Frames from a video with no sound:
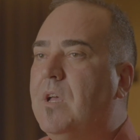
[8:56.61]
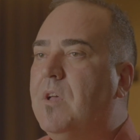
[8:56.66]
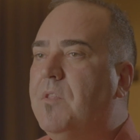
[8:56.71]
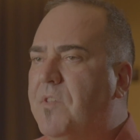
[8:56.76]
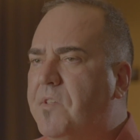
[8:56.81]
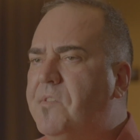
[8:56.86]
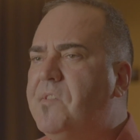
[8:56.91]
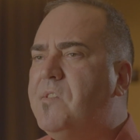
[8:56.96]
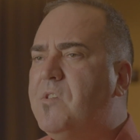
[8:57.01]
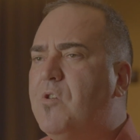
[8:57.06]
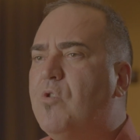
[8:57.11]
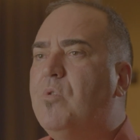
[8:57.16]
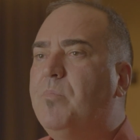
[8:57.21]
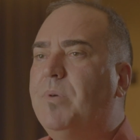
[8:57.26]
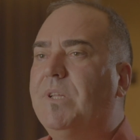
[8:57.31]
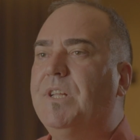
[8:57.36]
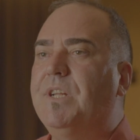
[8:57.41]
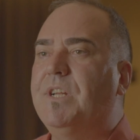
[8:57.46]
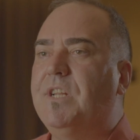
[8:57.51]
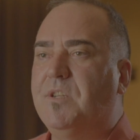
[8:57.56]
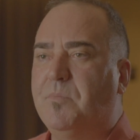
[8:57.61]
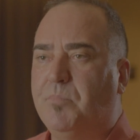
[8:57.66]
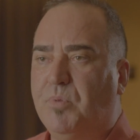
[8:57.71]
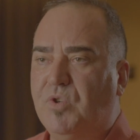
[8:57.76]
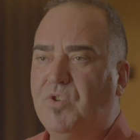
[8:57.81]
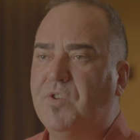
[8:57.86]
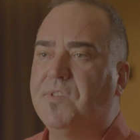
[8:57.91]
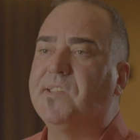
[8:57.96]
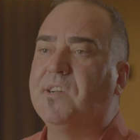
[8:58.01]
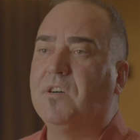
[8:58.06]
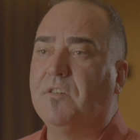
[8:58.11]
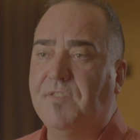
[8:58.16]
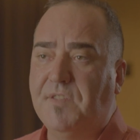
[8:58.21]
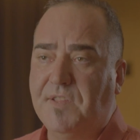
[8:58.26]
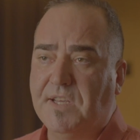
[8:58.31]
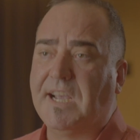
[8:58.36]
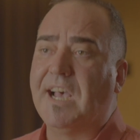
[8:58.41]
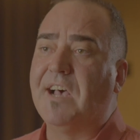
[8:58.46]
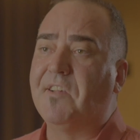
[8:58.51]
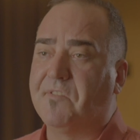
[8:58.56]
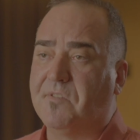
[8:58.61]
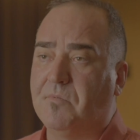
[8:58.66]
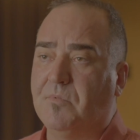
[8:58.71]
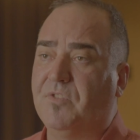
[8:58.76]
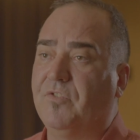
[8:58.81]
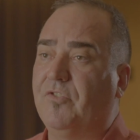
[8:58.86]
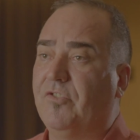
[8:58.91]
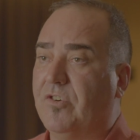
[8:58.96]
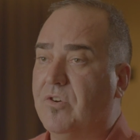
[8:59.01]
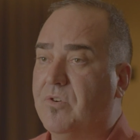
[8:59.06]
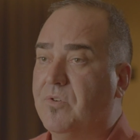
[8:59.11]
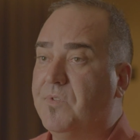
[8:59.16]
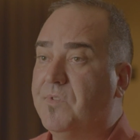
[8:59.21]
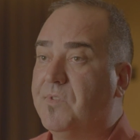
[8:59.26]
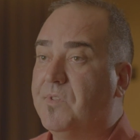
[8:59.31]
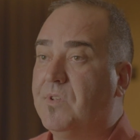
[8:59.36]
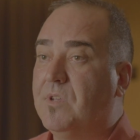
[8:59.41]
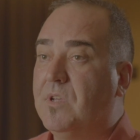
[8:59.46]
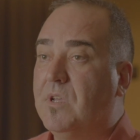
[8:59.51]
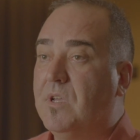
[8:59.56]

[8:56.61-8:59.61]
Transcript: This is your ability to put yourself in the customer's shoes.